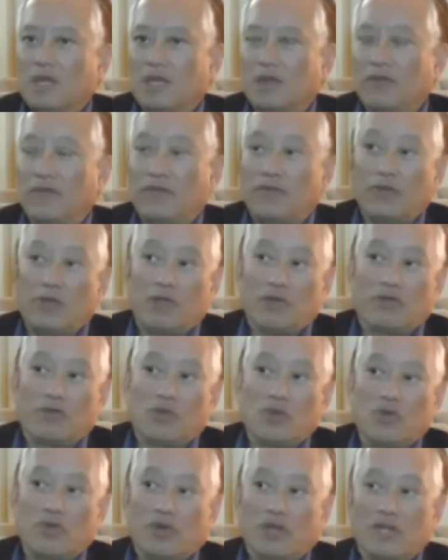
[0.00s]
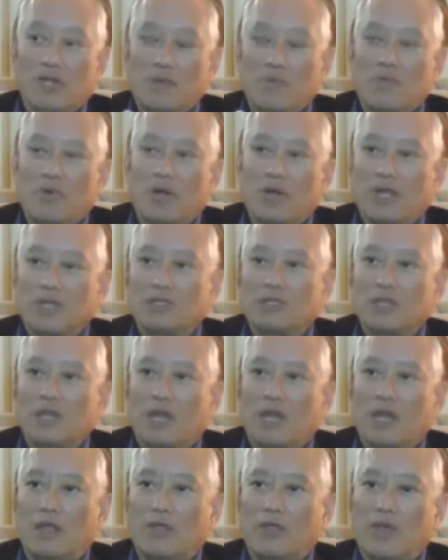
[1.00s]
If we really embrace
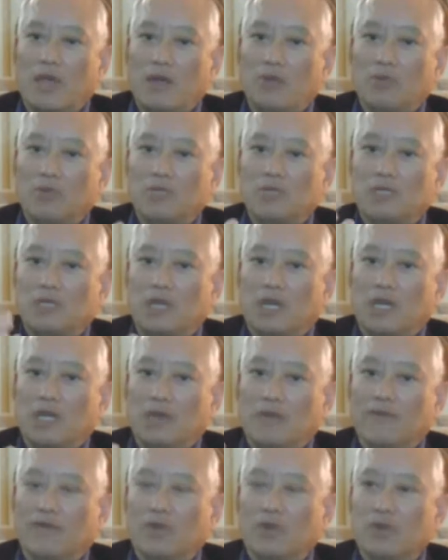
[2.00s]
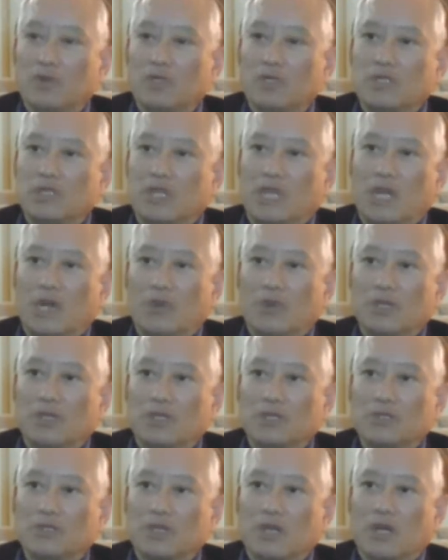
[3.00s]
that, that would start influencing how we
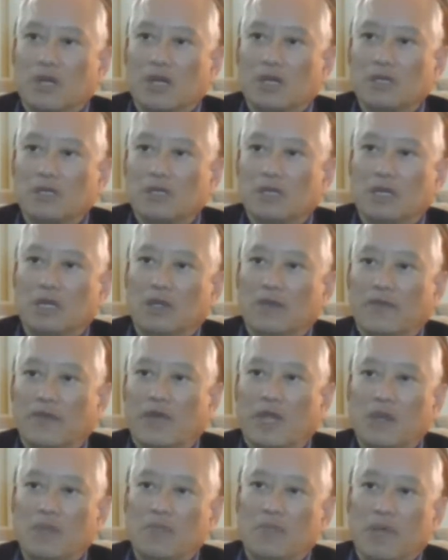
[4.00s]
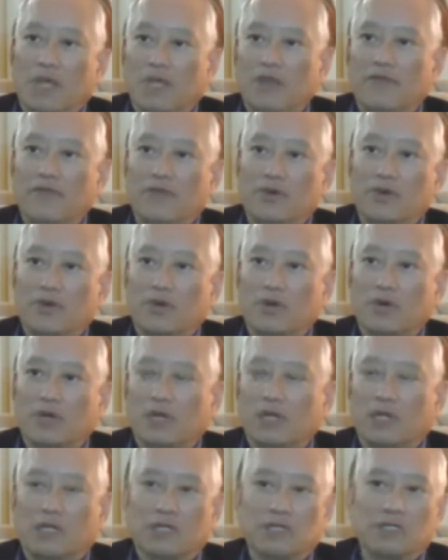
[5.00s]
design, deliver, and pay for
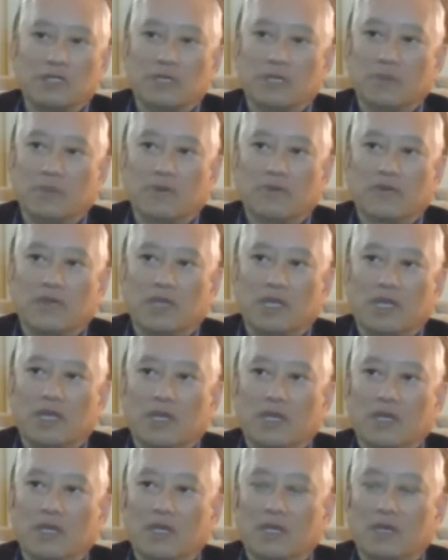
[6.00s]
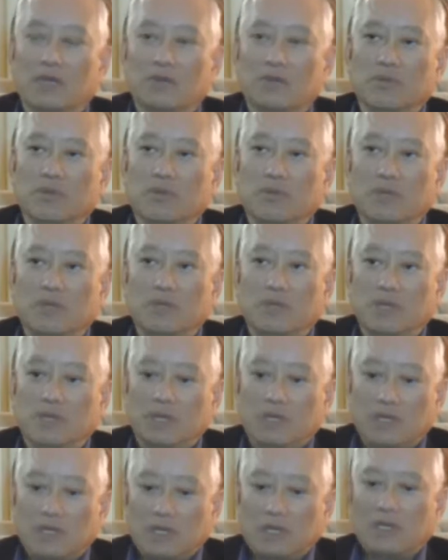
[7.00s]
a continuum of care, and it would
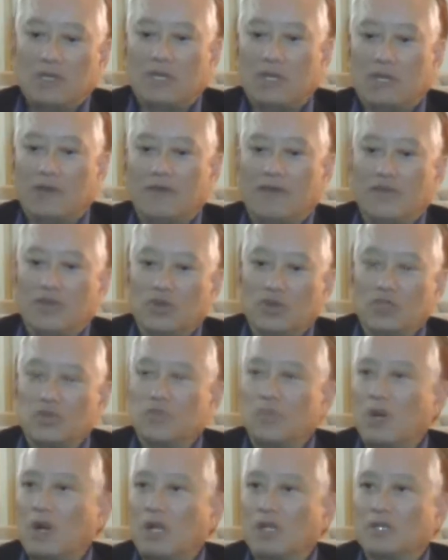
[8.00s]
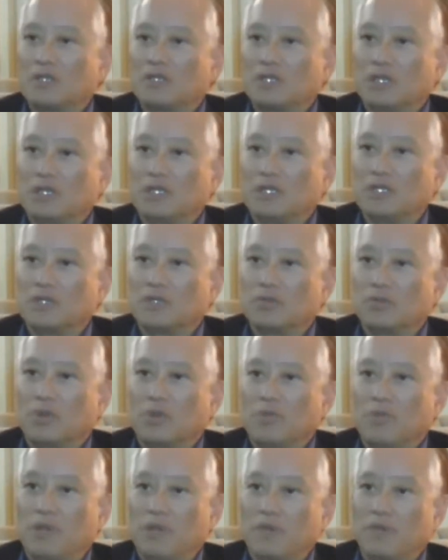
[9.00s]
influence policies
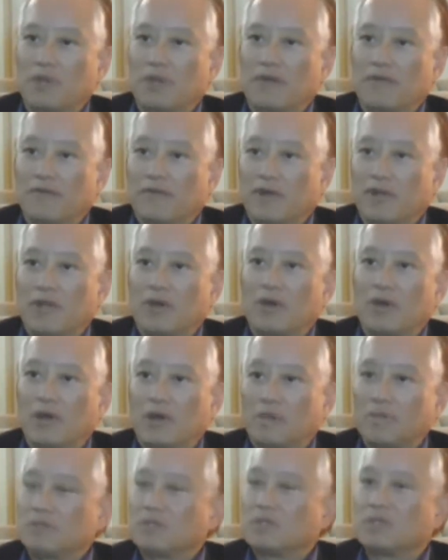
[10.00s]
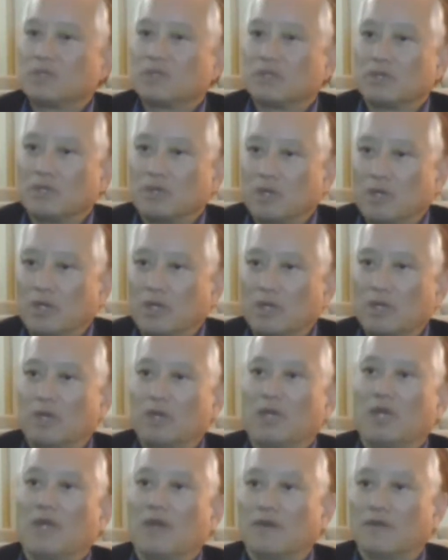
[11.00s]
when people have flare-ups
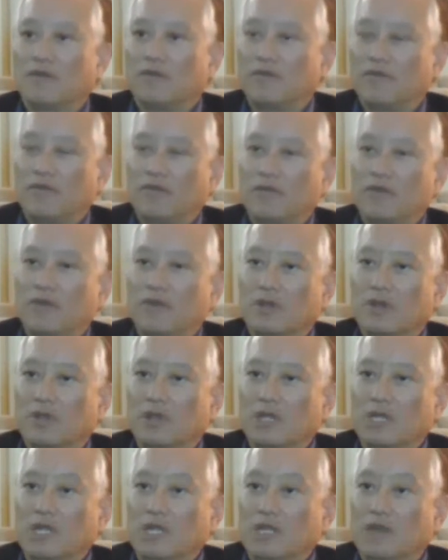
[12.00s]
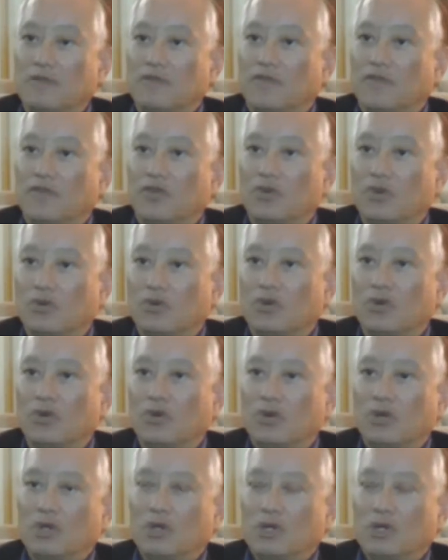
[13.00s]
and have a need for